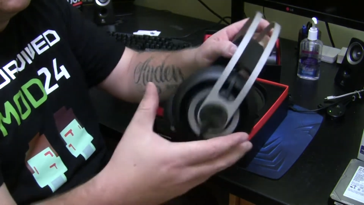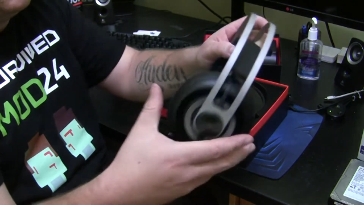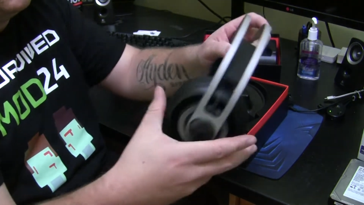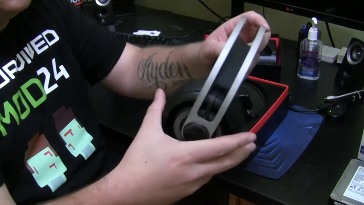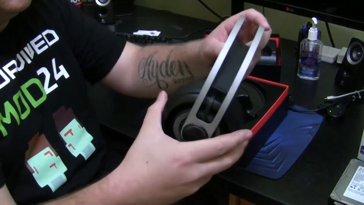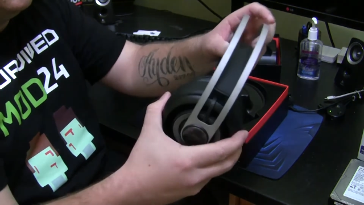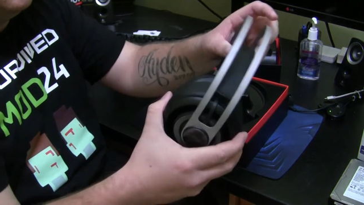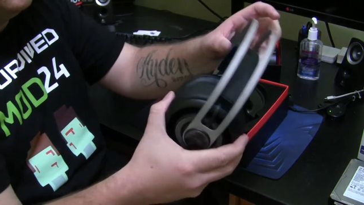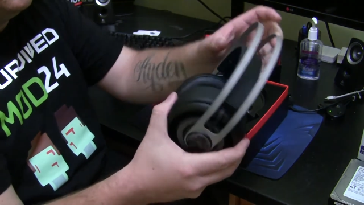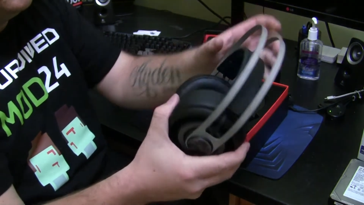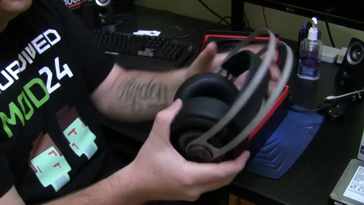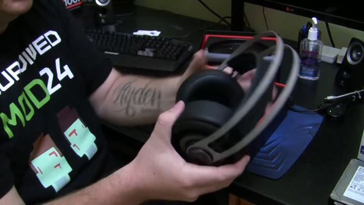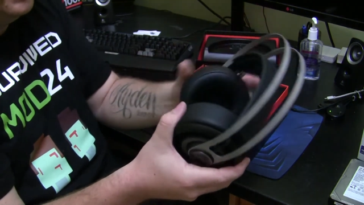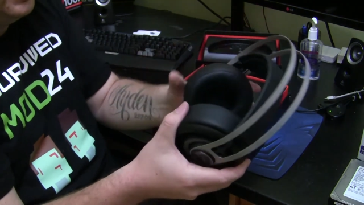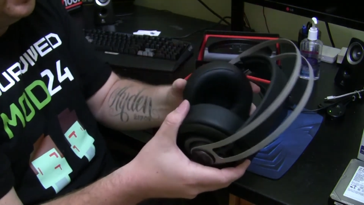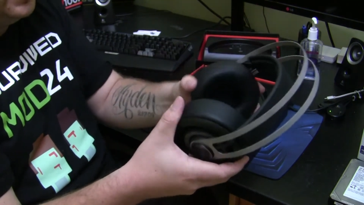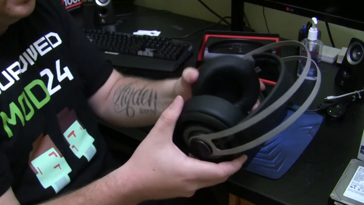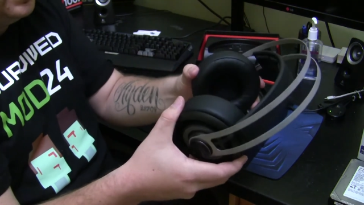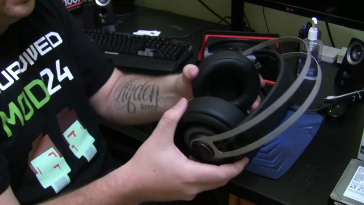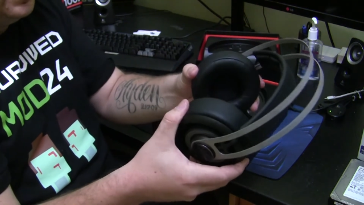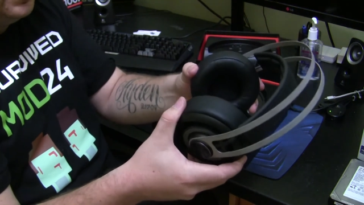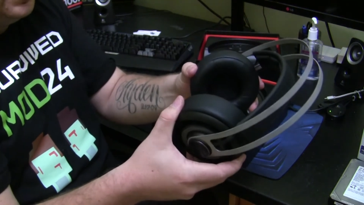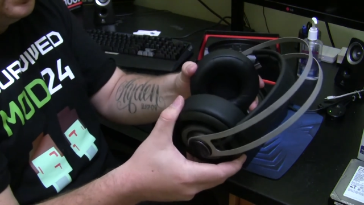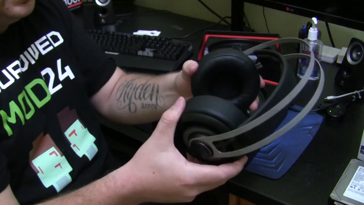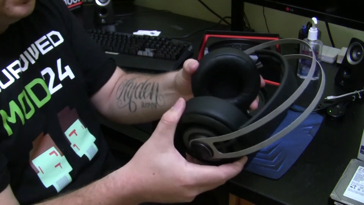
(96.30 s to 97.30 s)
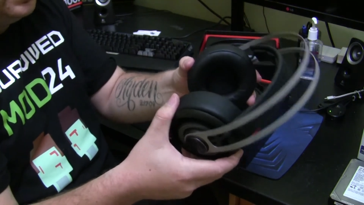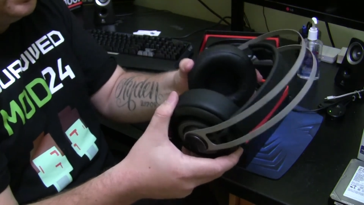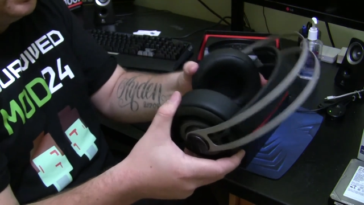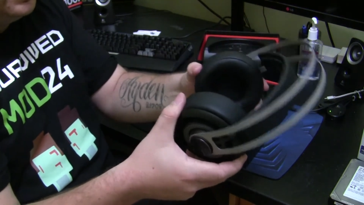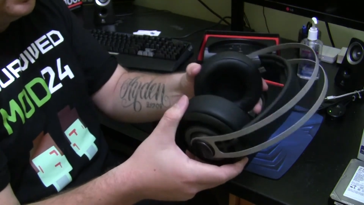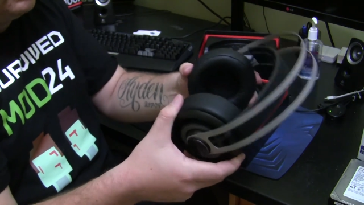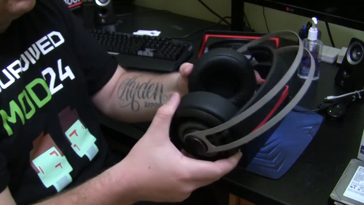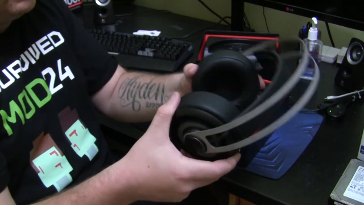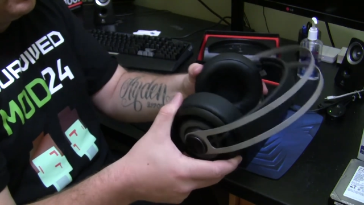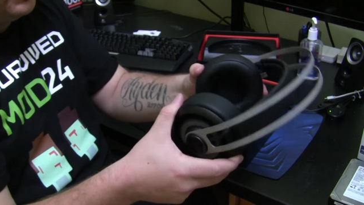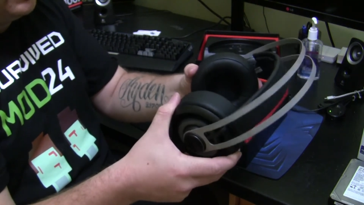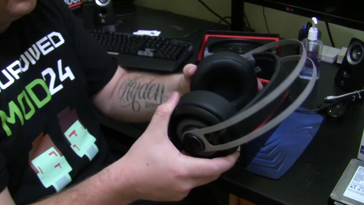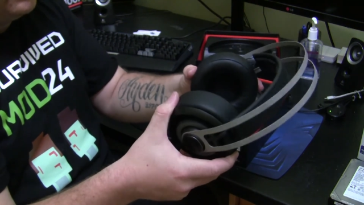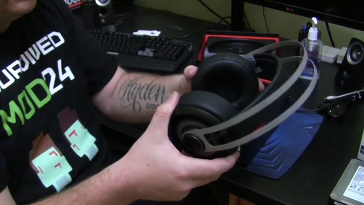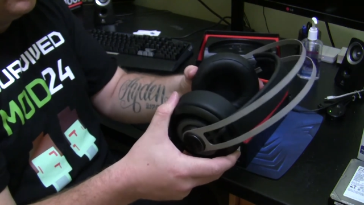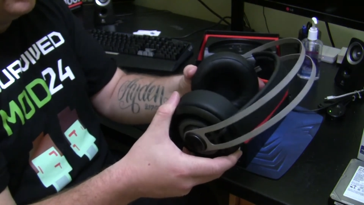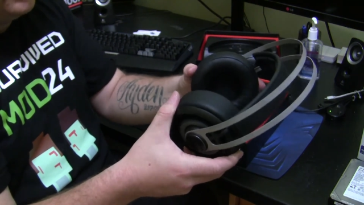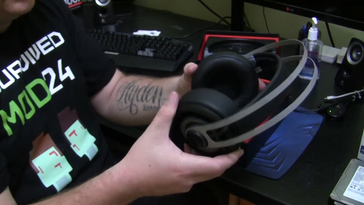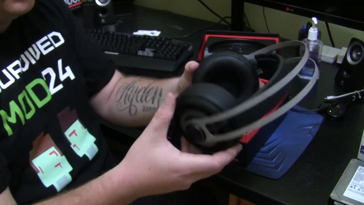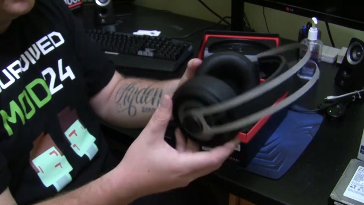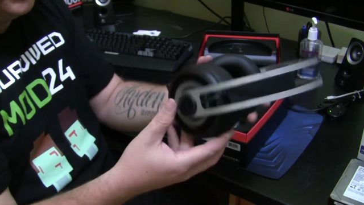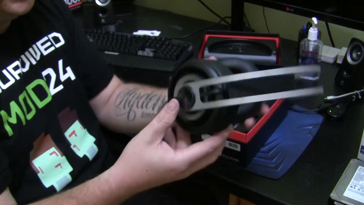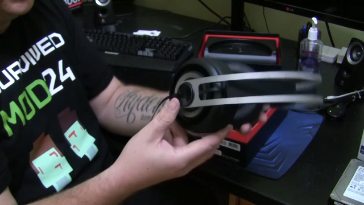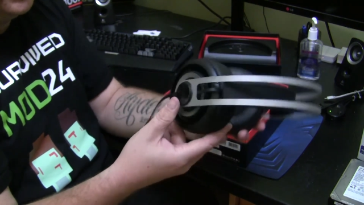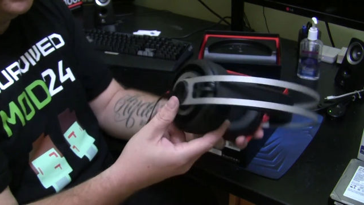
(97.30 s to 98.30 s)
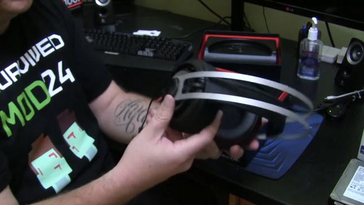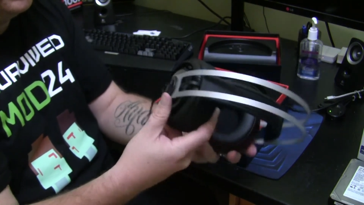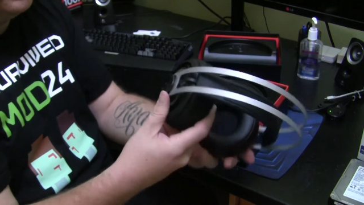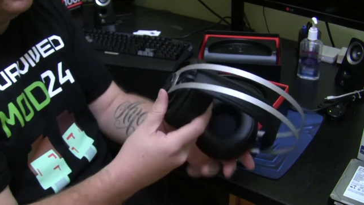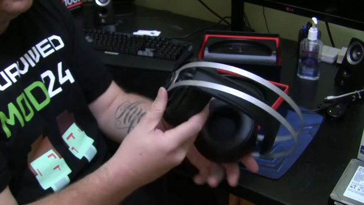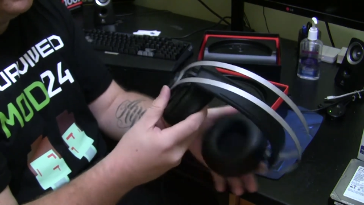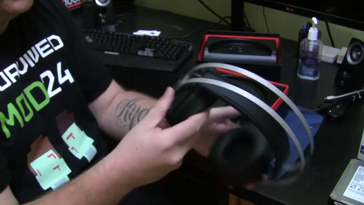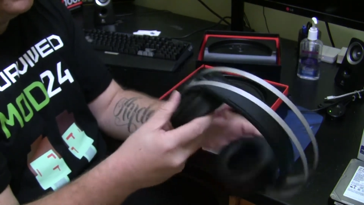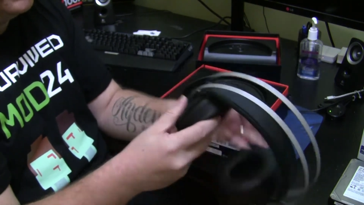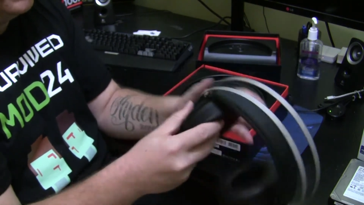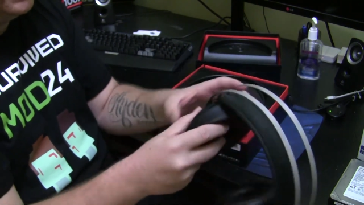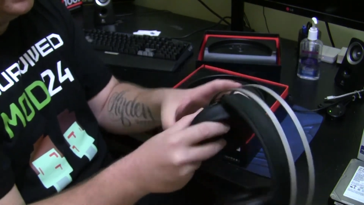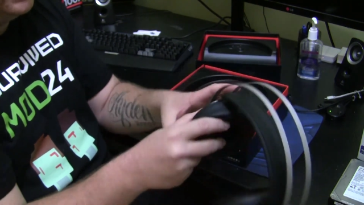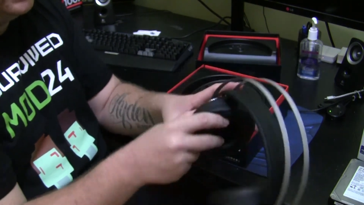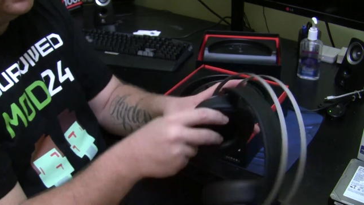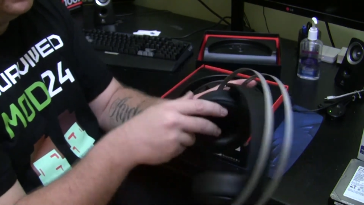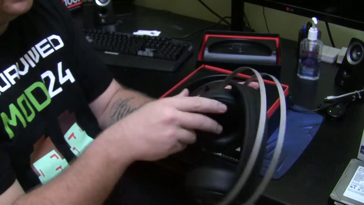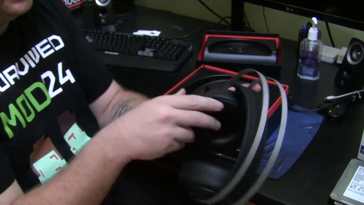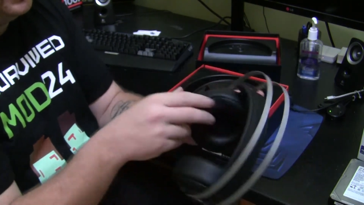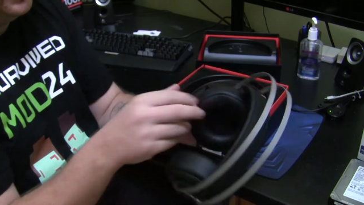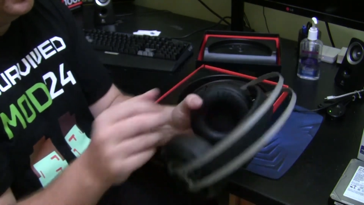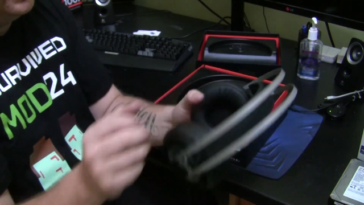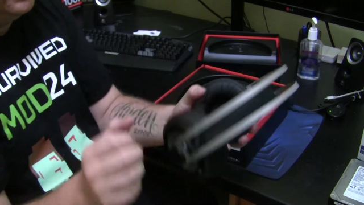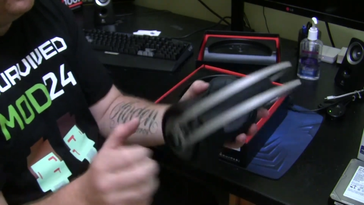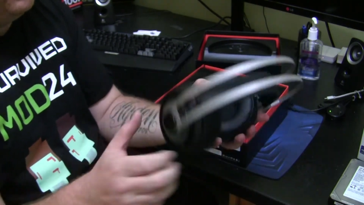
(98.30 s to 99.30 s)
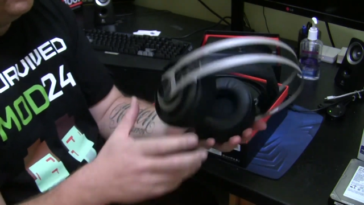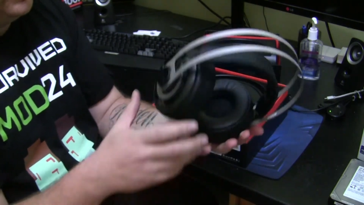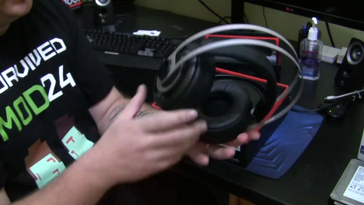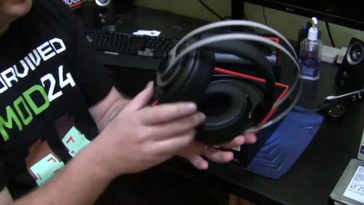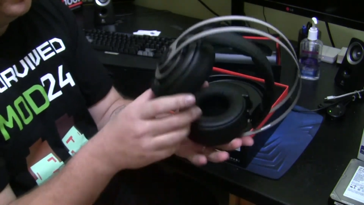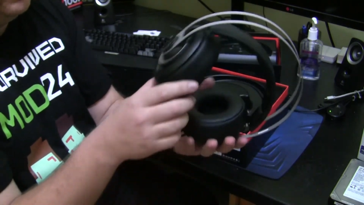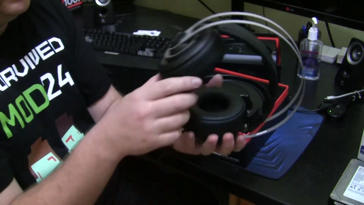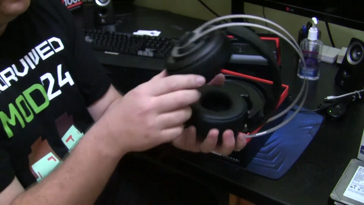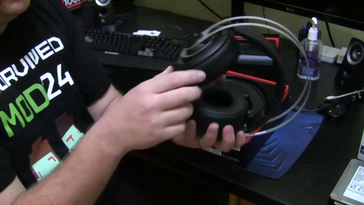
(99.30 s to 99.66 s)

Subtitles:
[unreadable: no face in view]